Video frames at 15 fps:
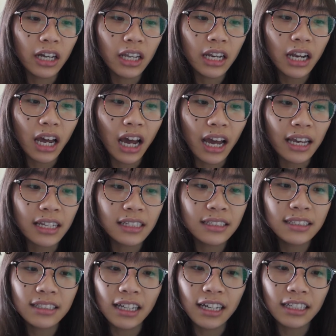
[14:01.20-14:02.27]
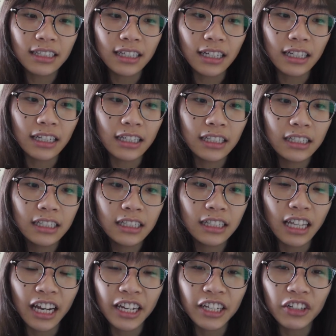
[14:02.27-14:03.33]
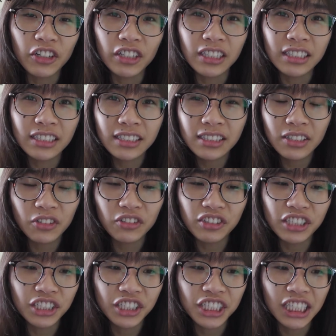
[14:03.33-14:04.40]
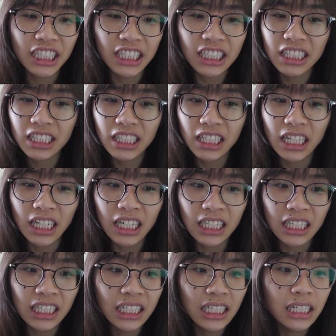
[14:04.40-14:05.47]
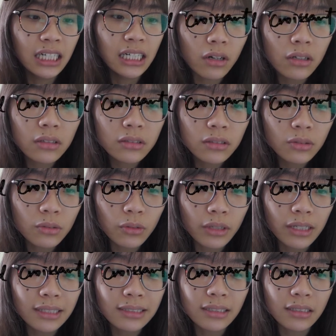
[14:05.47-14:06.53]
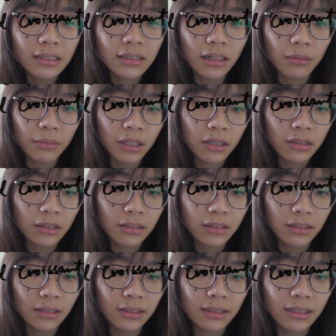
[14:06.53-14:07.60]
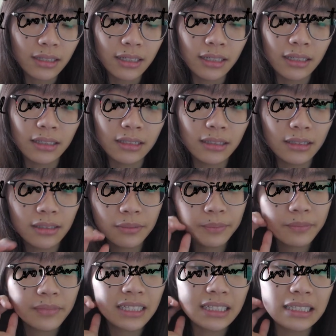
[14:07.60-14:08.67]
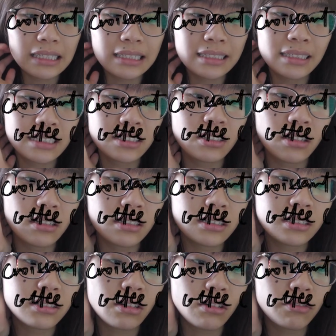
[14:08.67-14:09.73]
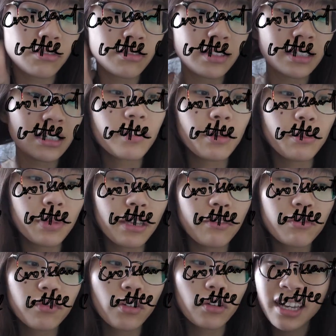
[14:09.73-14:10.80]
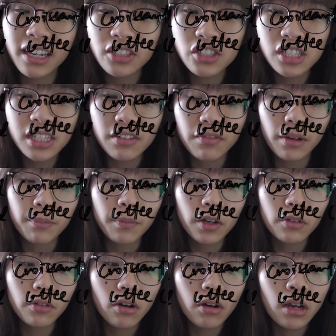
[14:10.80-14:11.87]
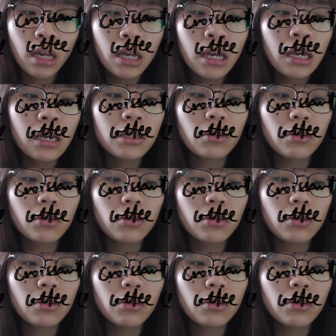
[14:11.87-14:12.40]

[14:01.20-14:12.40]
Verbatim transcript: got ice latte, $9, holy shit, nah. Bottles, 20 cents, almond croissant, and $36 of coffee bean 1 kg if I'm not wrong